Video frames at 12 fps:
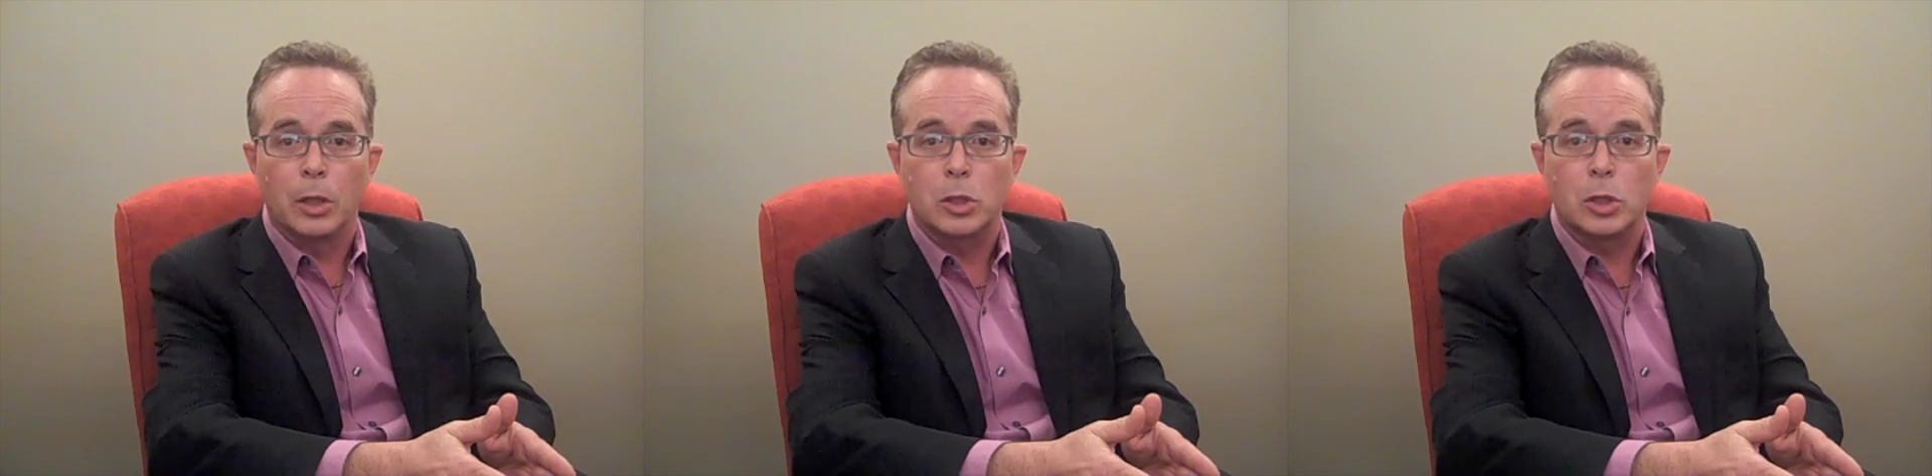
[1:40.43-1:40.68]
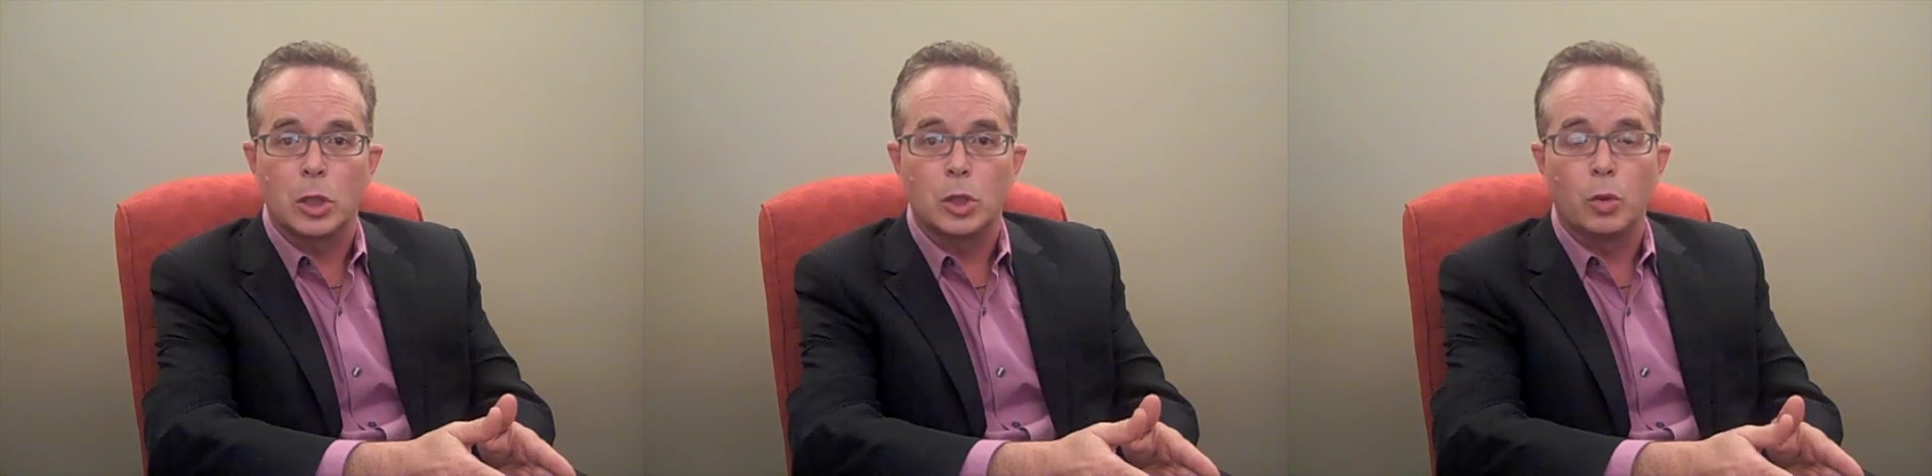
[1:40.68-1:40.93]
this
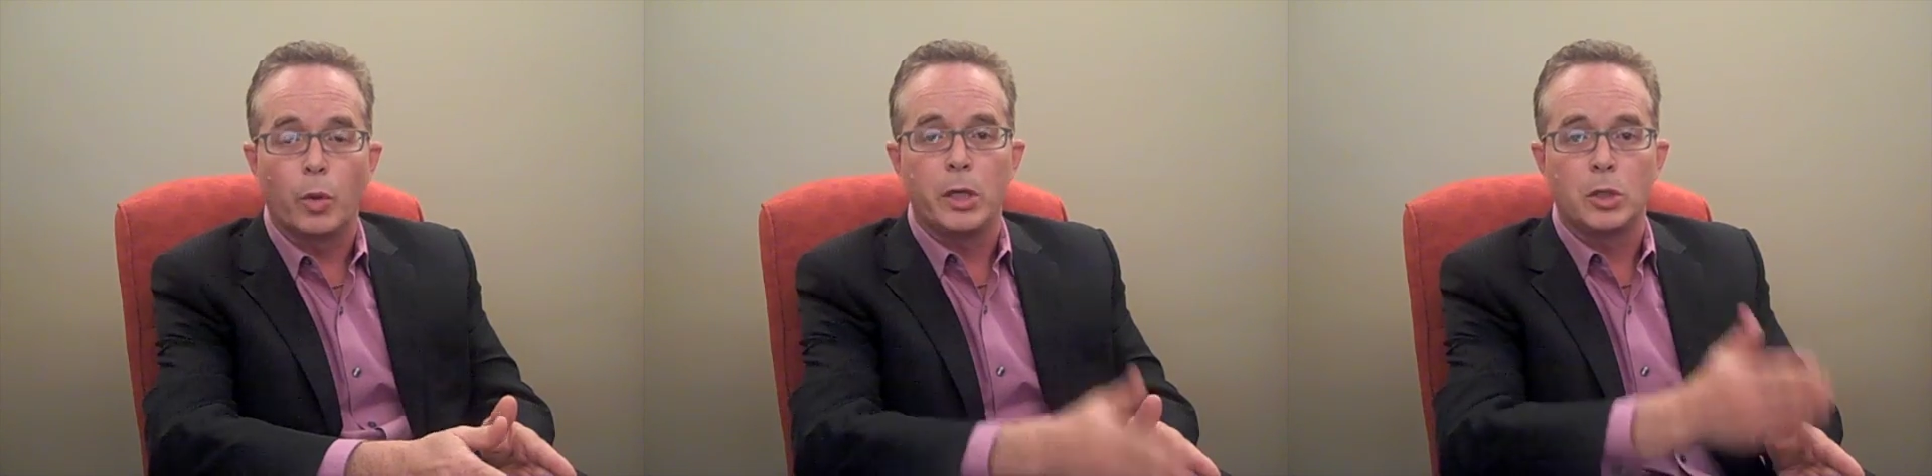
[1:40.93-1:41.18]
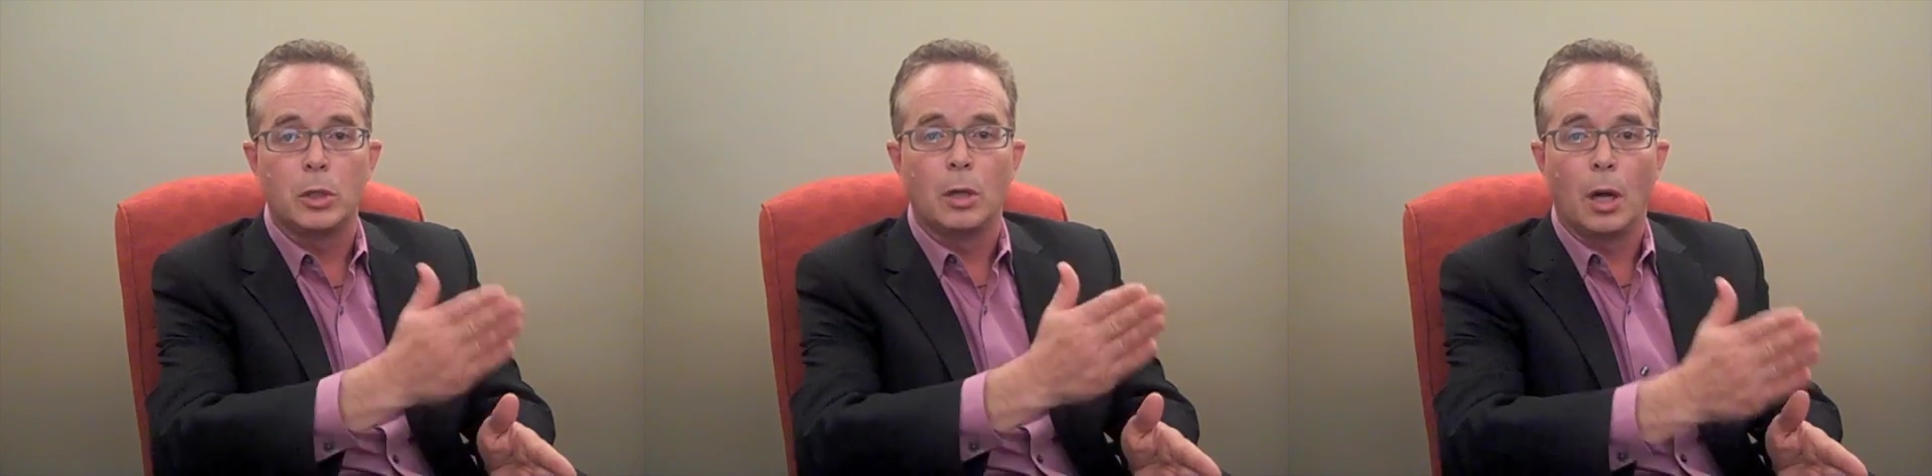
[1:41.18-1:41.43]

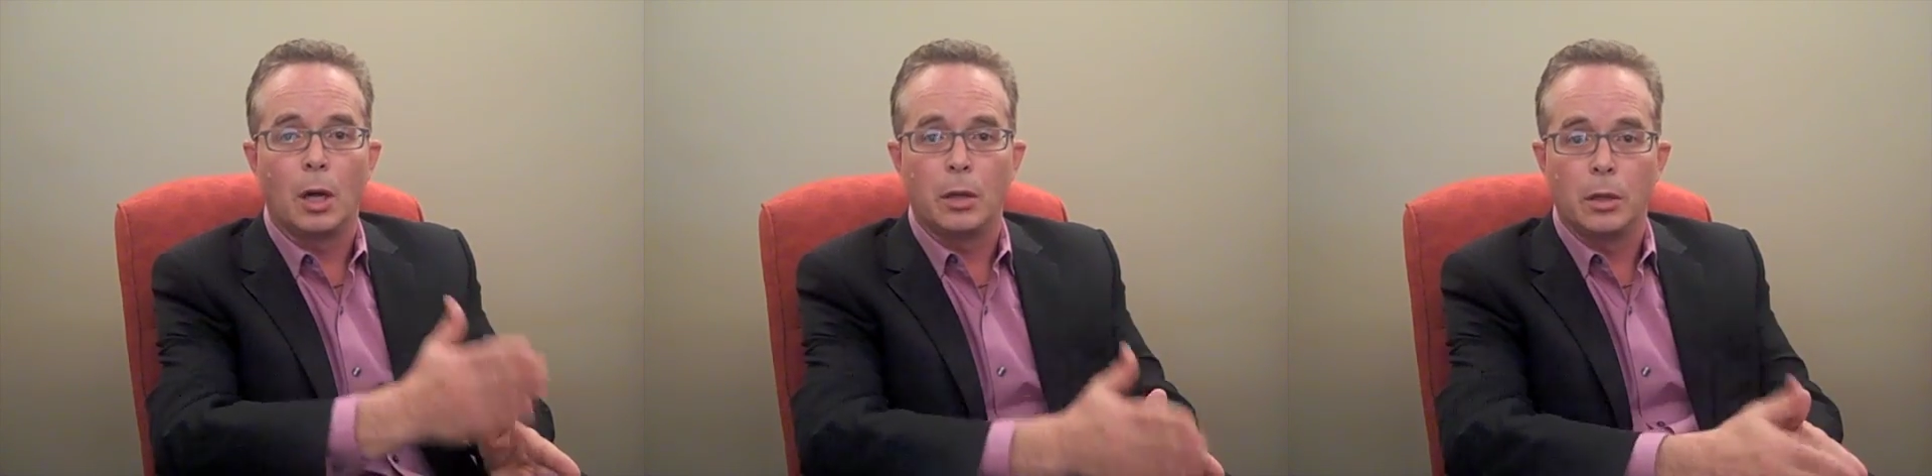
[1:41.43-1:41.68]
situation.